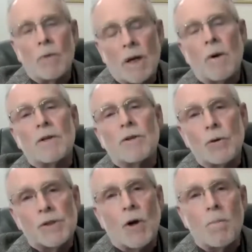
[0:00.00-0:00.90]
What I want to
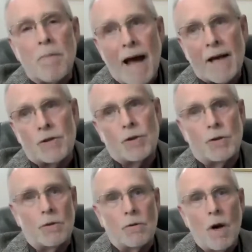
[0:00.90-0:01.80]
do is go back
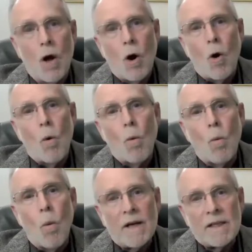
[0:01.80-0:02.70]
to
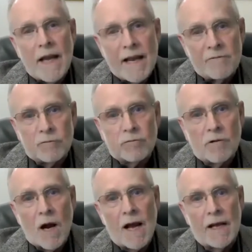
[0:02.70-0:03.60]
what gave
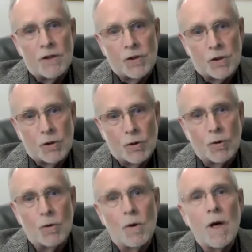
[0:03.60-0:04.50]
rise
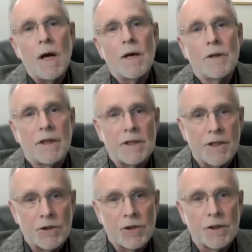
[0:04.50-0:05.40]
to the
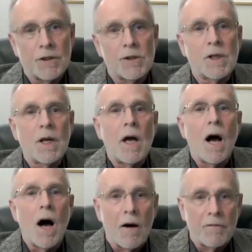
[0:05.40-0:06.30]
conditions
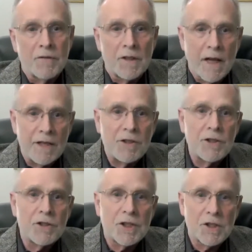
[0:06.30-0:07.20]
of the
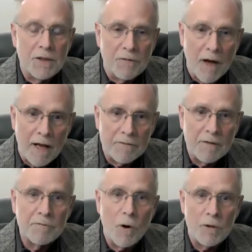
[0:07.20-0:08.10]
1965
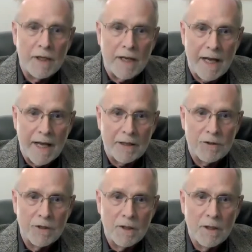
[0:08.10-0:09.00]
Voting Act